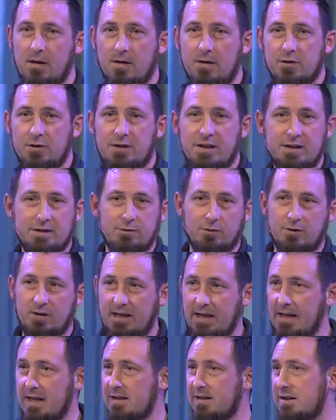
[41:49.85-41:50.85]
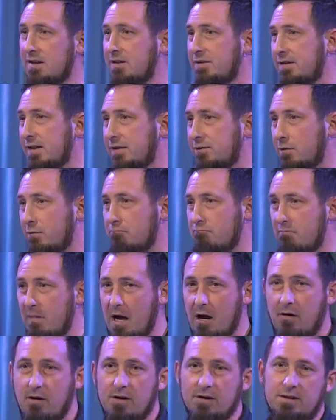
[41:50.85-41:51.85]
There's things for kids, and there's things for
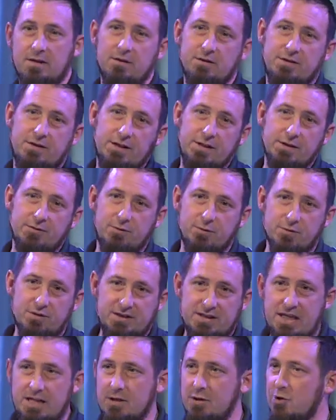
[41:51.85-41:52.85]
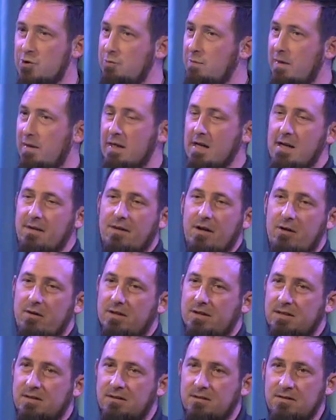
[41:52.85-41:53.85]
marrieds, and there's things for seniors, but there
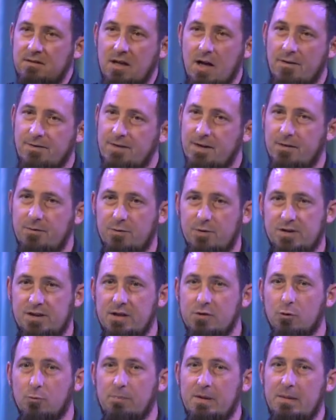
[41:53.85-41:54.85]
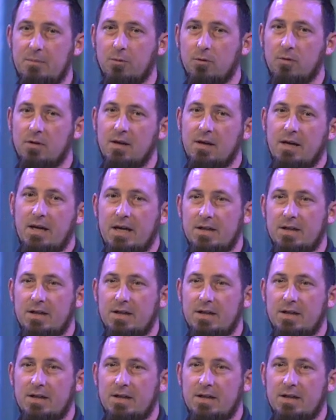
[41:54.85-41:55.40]
is nothing for single people.